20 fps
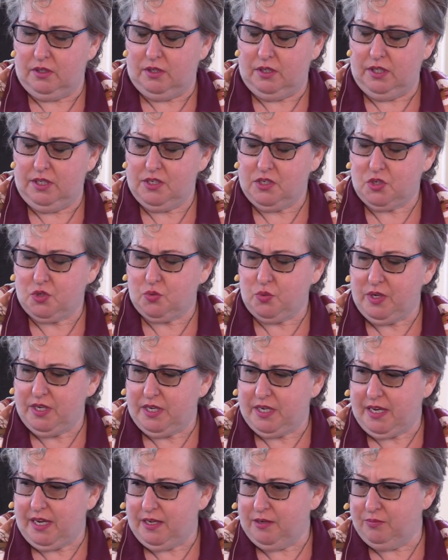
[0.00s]
Each
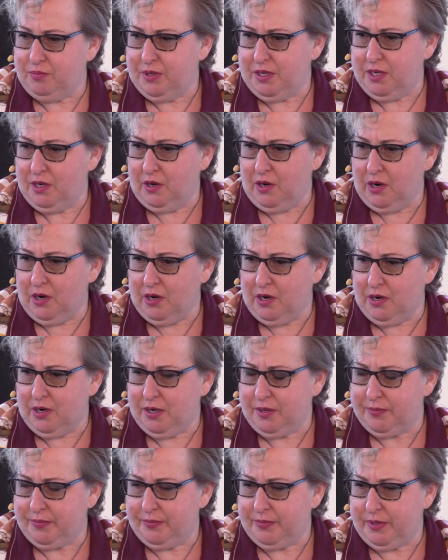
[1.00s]
week
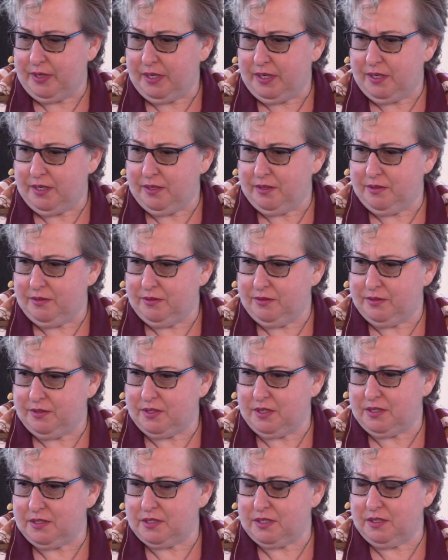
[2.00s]
NPR
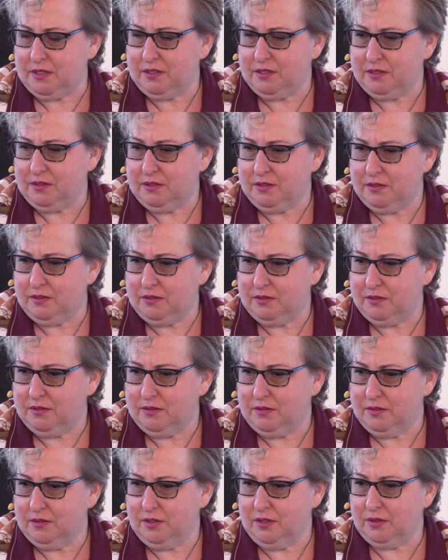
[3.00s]
does a
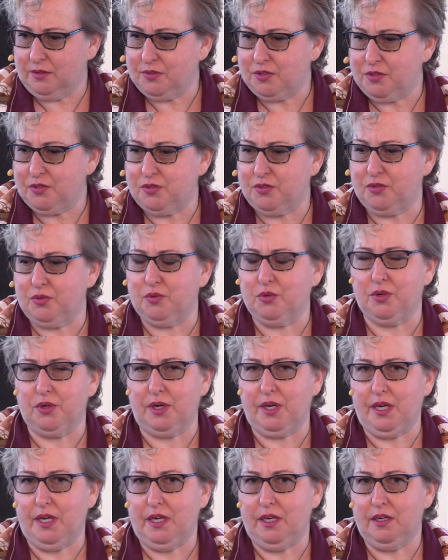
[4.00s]
little
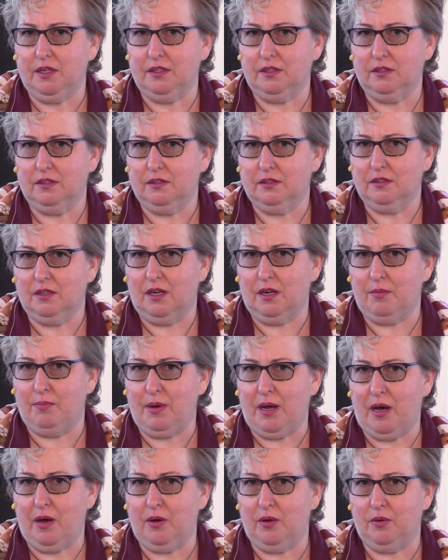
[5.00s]
story
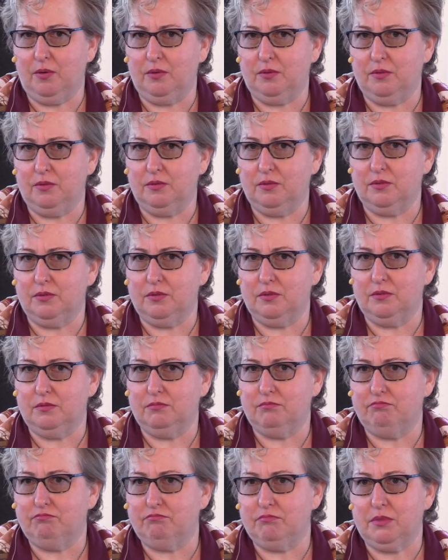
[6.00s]
about
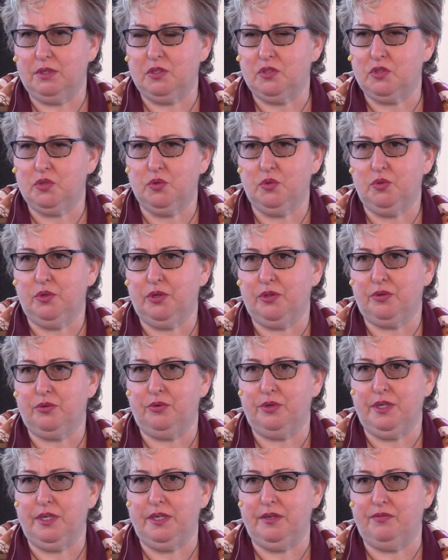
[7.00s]
2 or
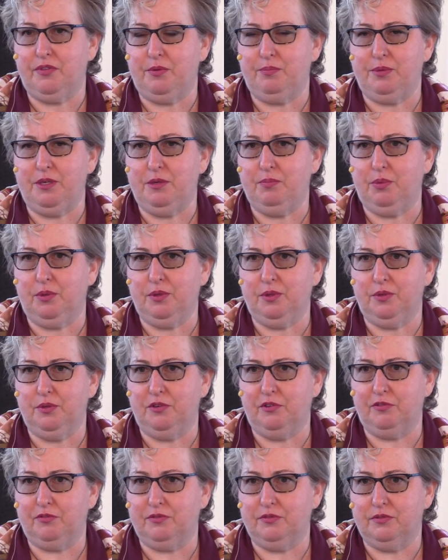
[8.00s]
3 of the people who
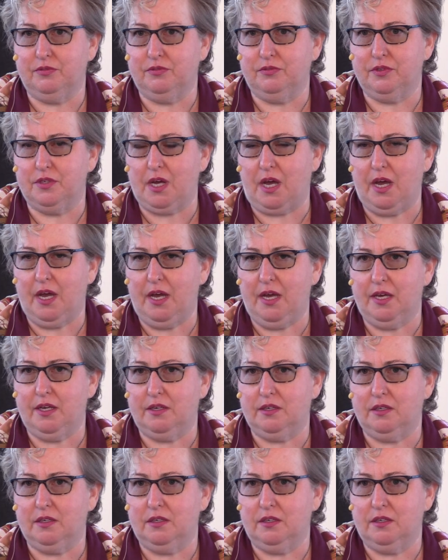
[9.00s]
have died